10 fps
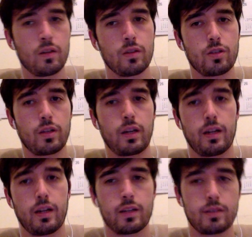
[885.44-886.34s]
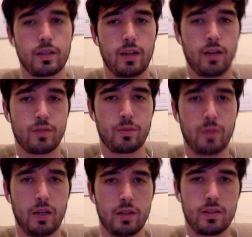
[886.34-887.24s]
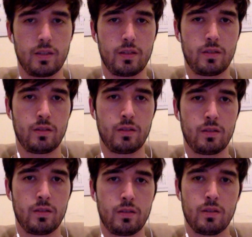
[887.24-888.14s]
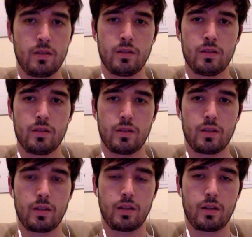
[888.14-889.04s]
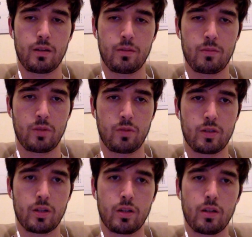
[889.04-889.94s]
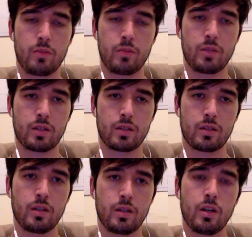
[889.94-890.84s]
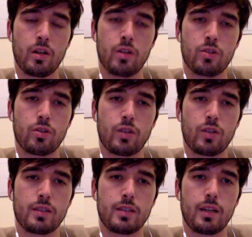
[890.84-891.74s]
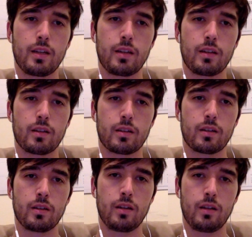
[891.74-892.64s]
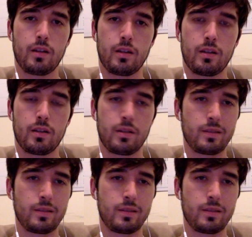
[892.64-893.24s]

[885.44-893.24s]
yeah, I guess I have to pass in the return object. So let's say I